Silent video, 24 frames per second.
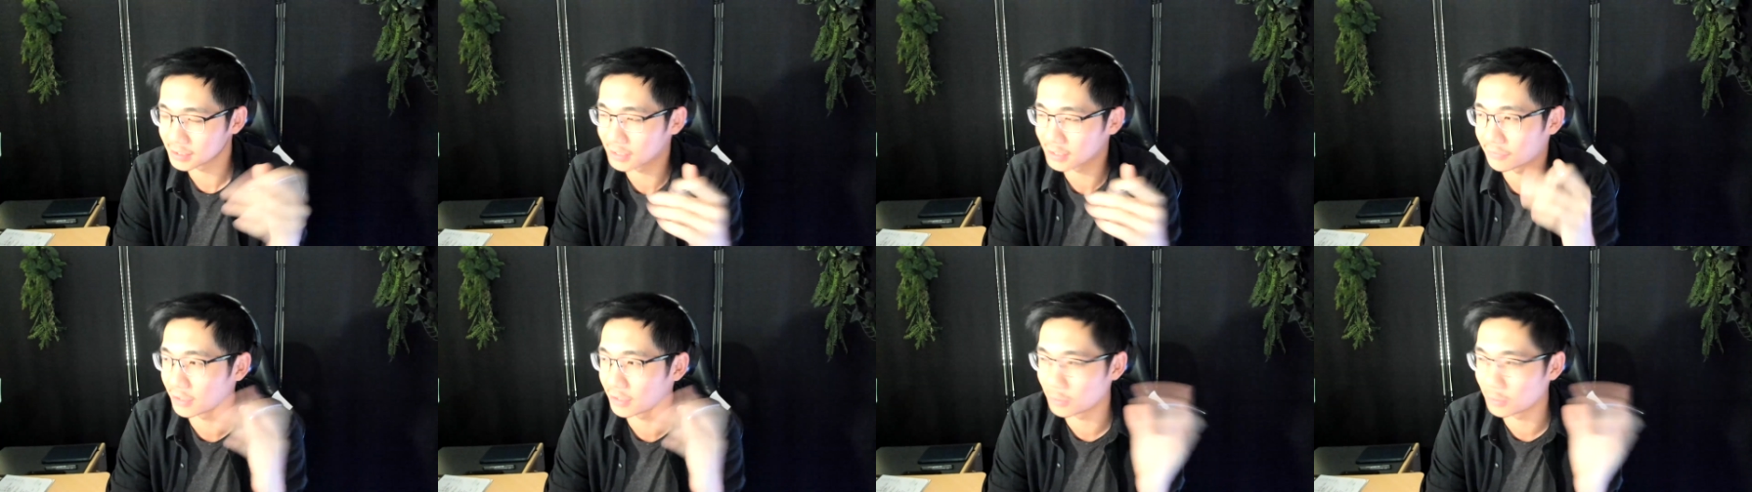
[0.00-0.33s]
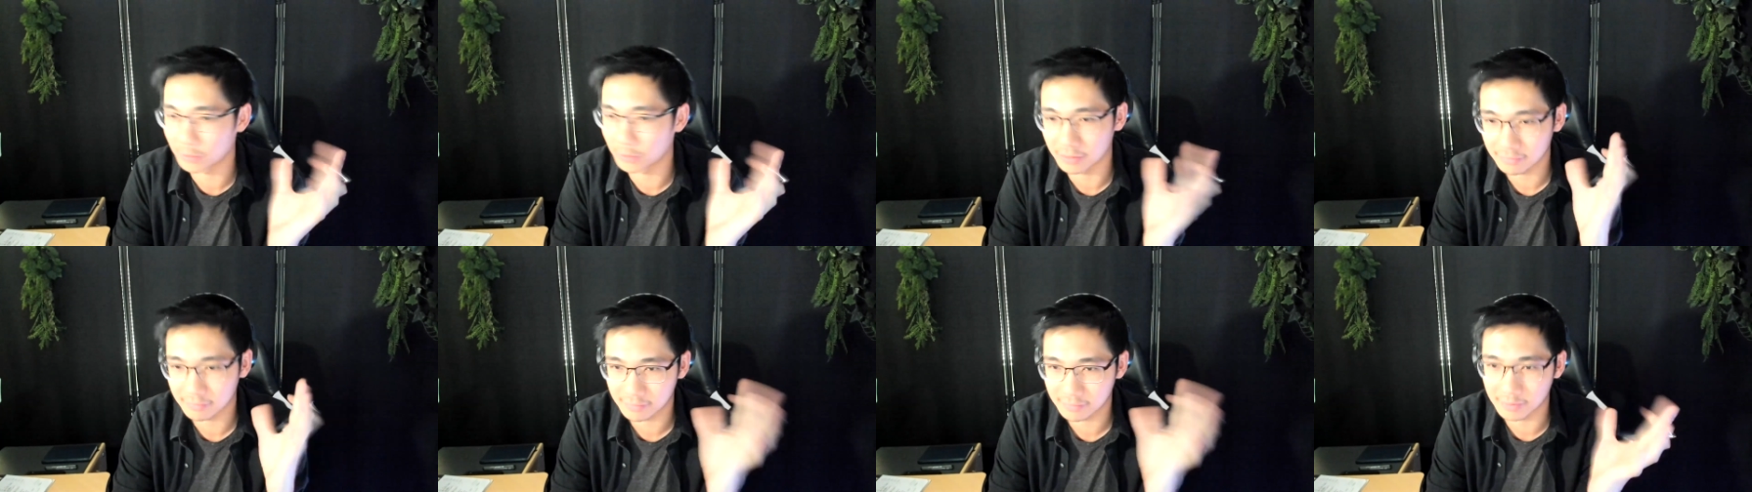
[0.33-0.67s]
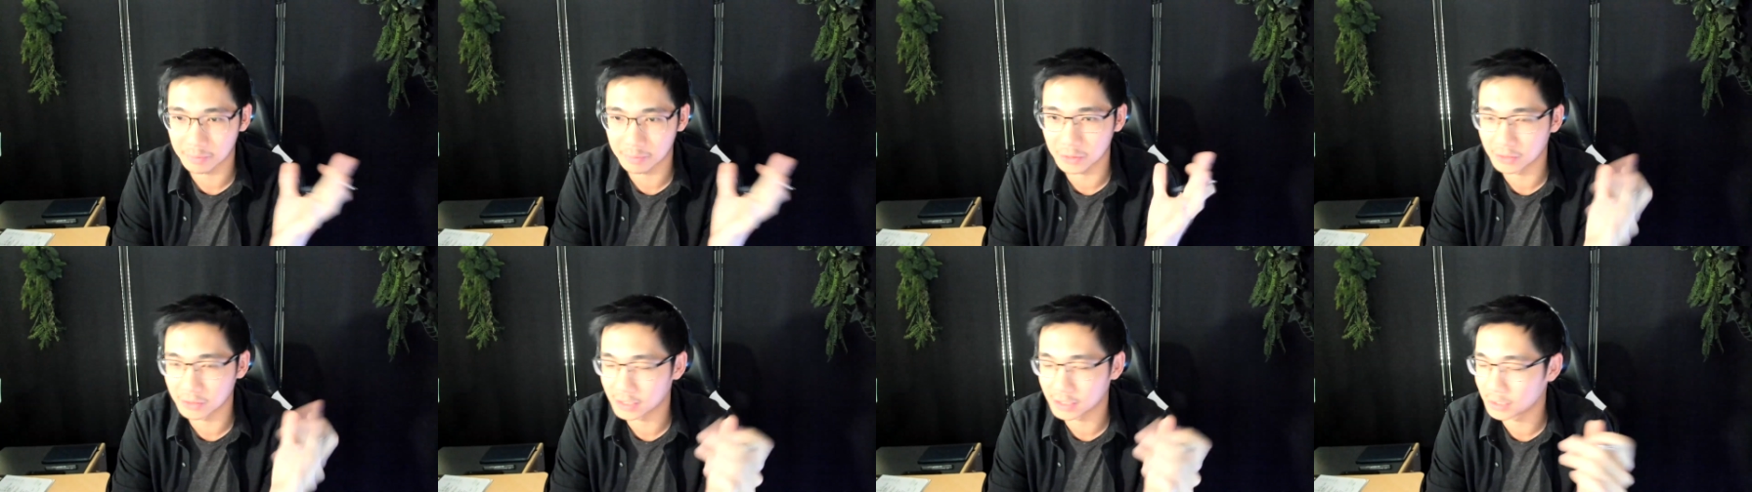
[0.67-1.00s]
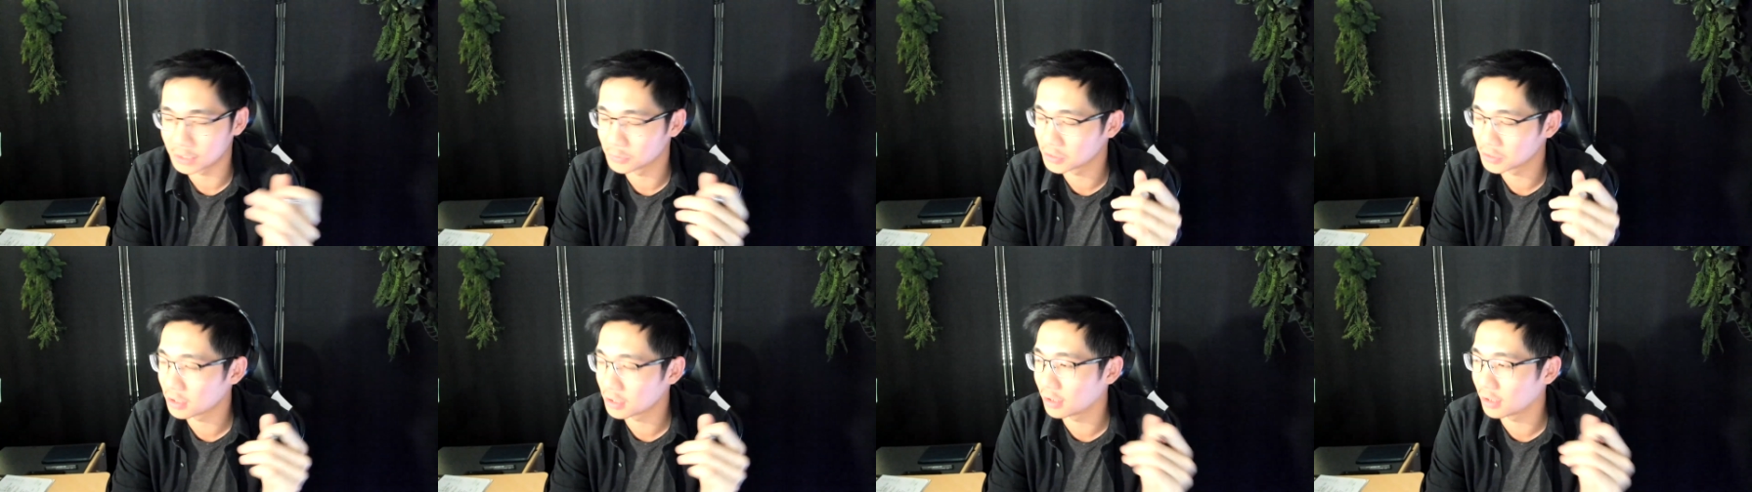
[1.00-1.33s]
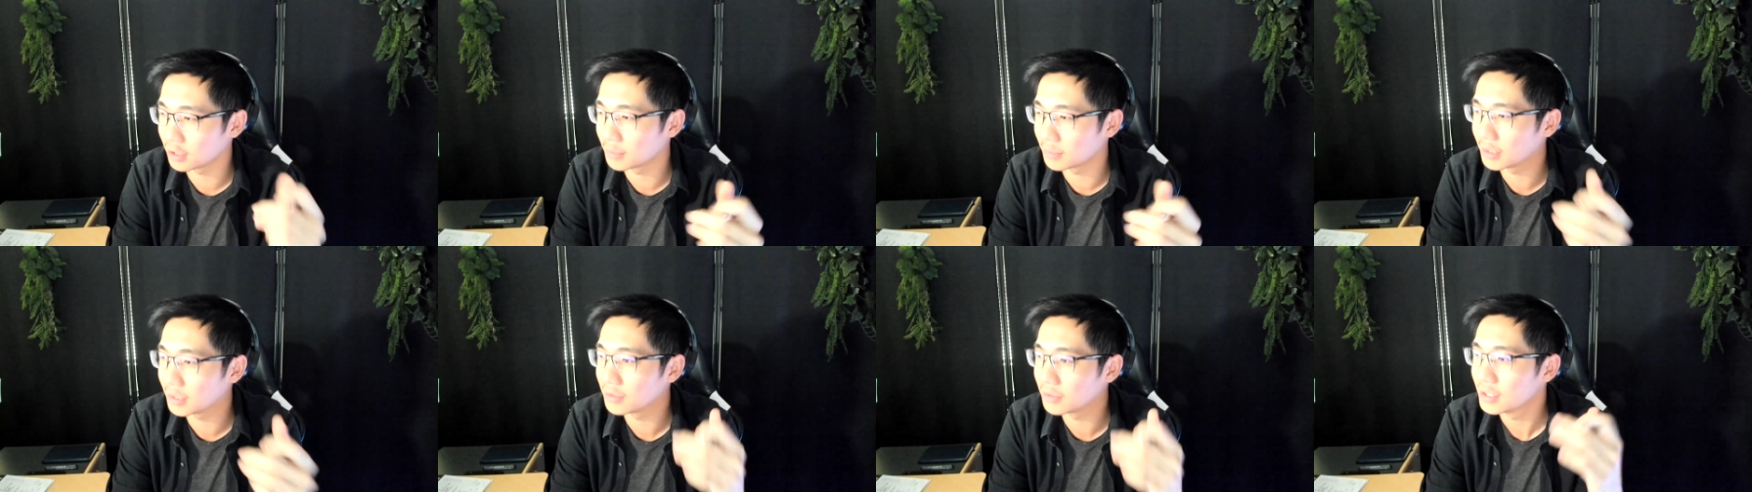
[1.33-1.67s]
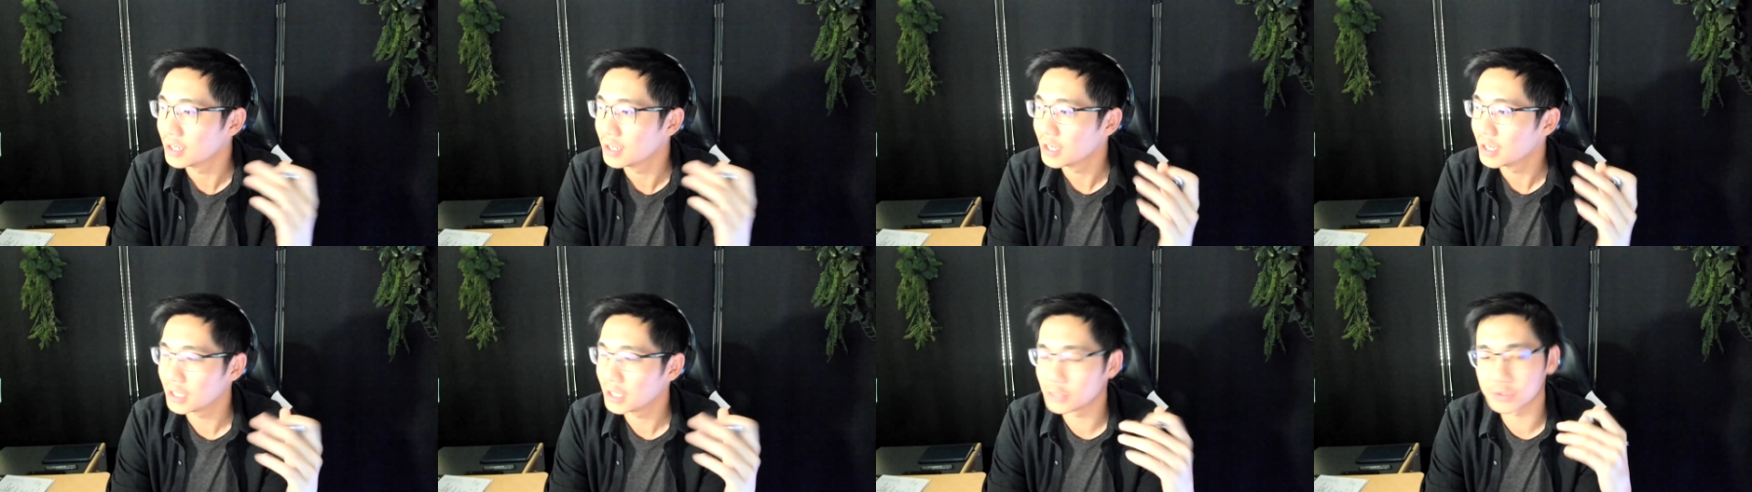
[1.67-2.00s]
I forget what the building he was talking about.
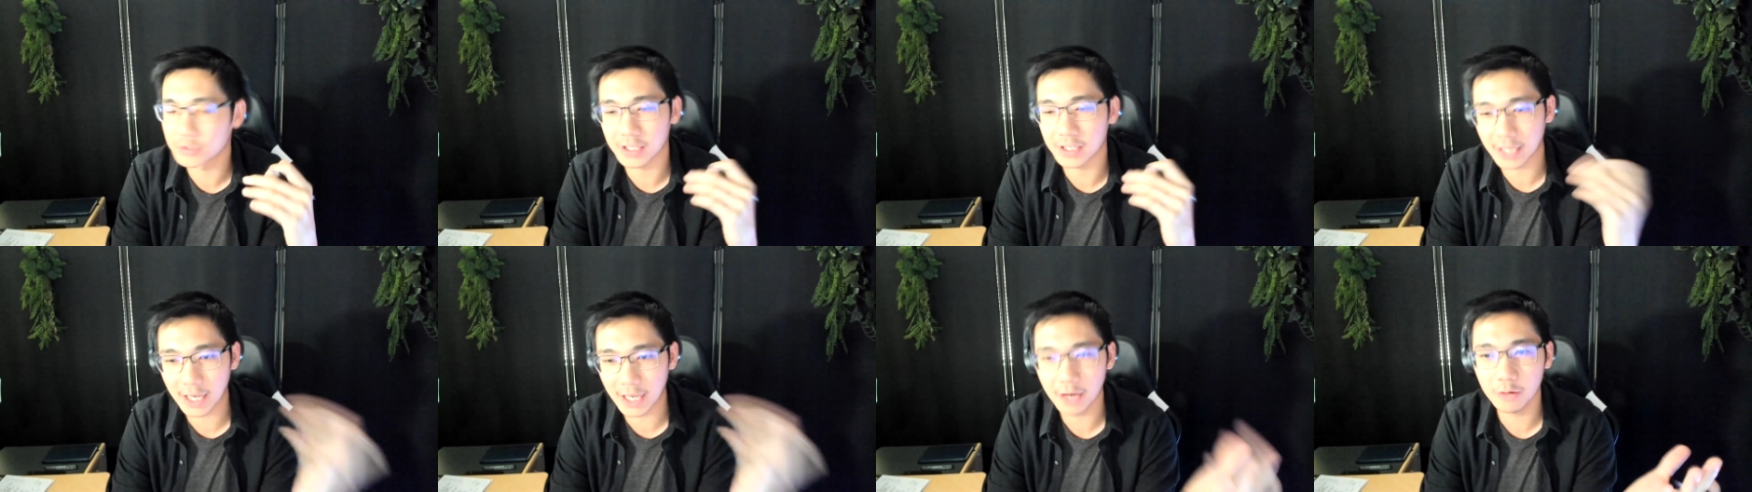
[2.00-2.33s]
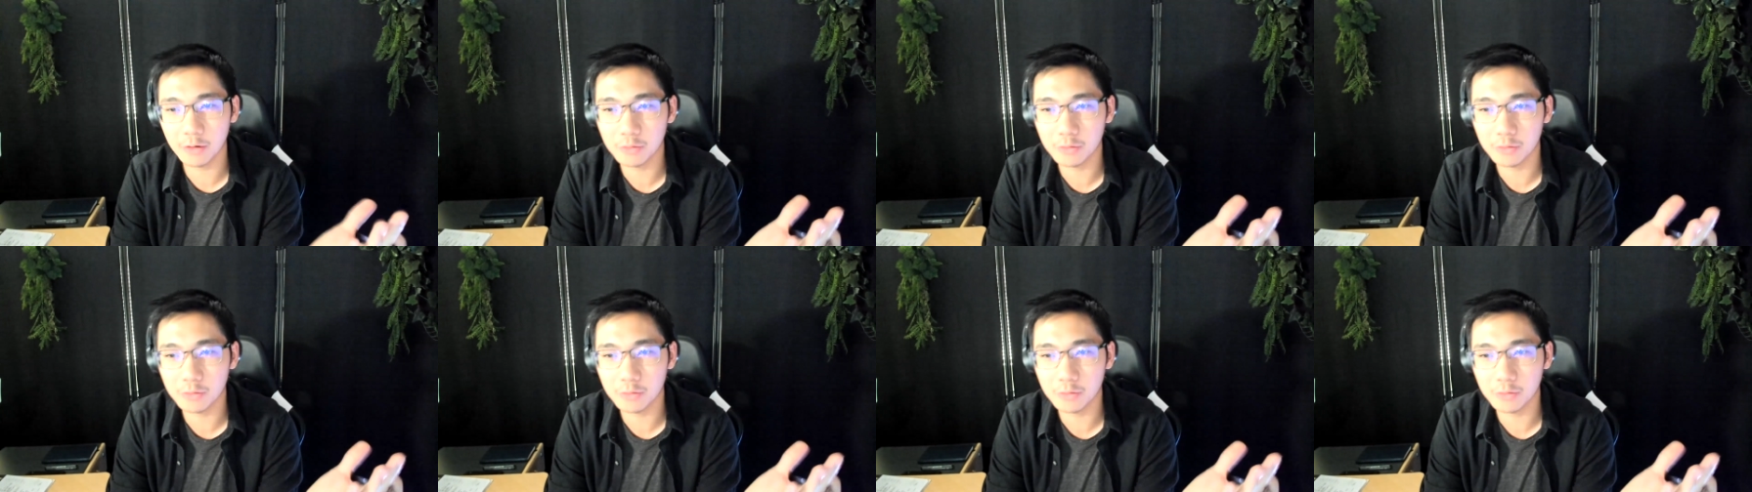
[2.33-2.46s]
And he's like,